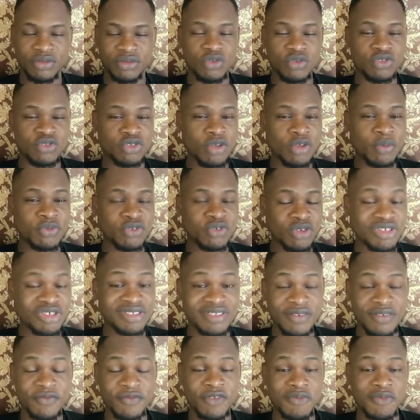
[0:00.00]
to stop such
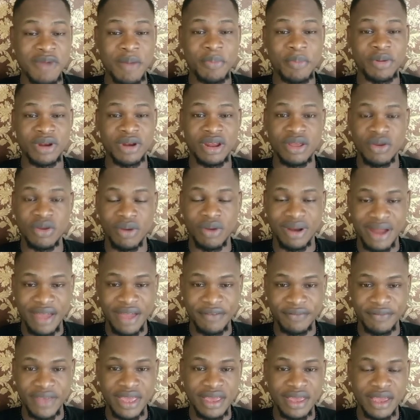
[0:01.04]
thing from happening in your
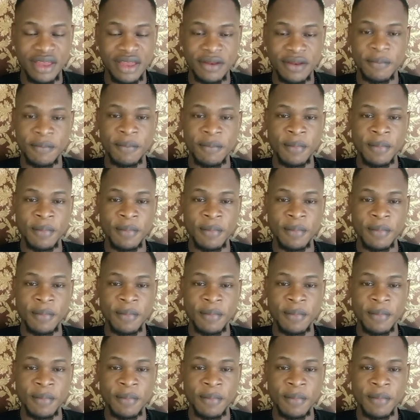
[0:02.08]
life again.